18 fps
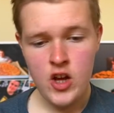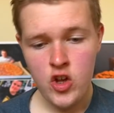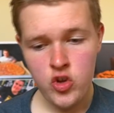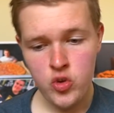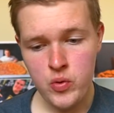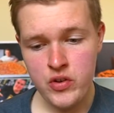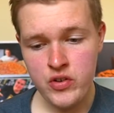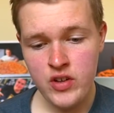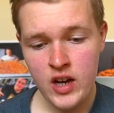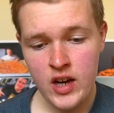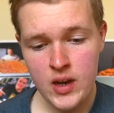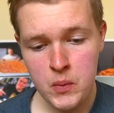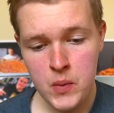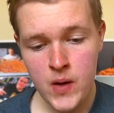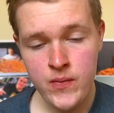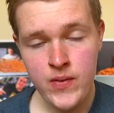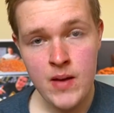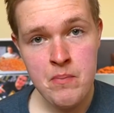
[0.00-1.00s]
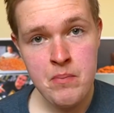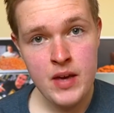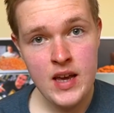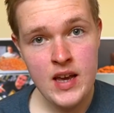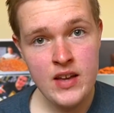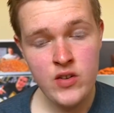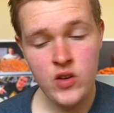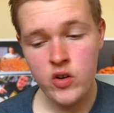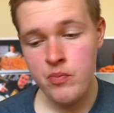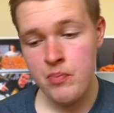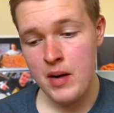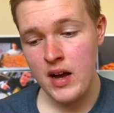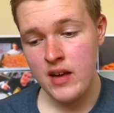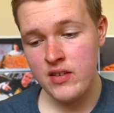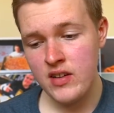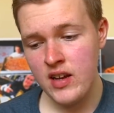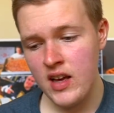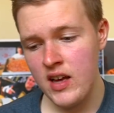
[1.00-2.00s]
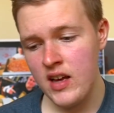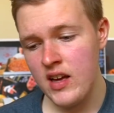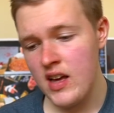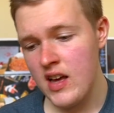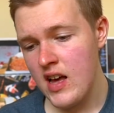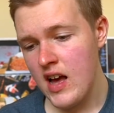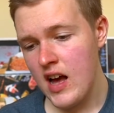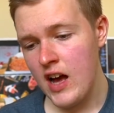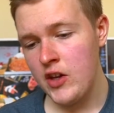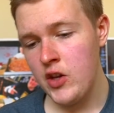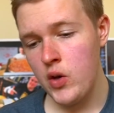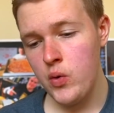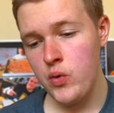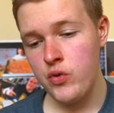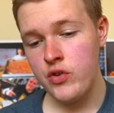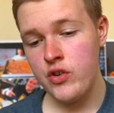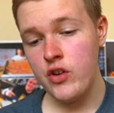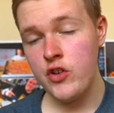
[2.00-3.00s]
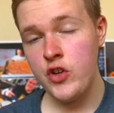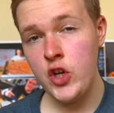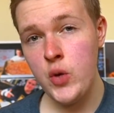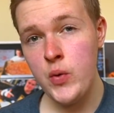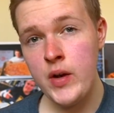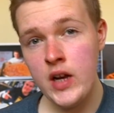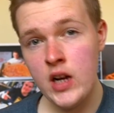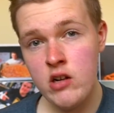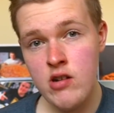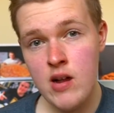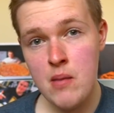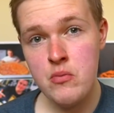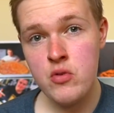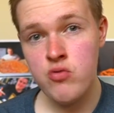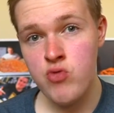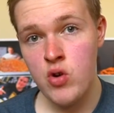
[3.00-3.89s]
So we started with a base of pasta. I used 2 kilograms